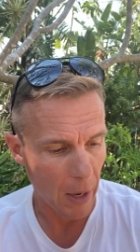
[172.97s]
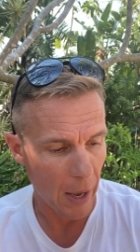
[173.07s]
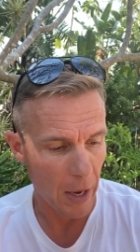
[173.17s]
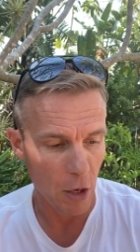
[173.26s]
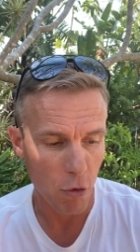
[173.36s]

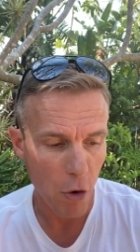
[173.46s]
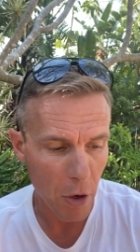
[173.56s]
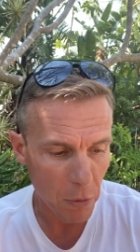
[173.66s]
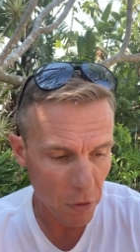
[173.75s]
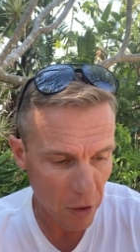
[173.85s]
uh, in
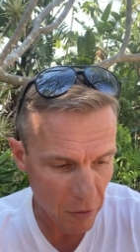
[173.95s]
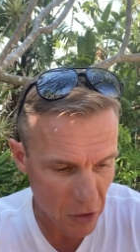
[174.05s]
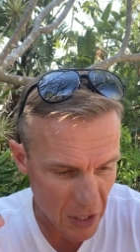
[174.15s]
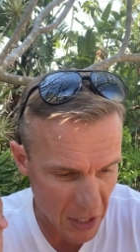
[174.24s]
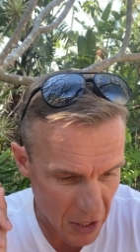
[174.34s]
Chrome
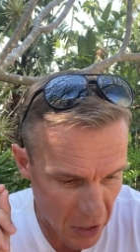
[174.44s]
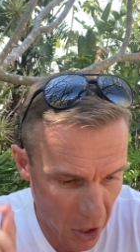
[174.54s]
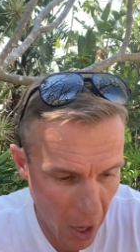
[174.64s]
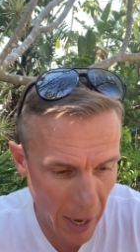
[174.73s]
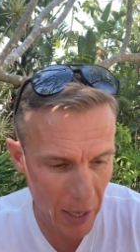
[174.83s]

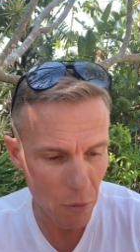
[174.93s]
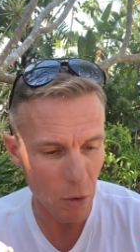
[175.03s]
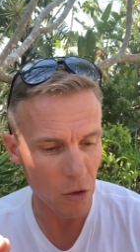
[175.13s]
79,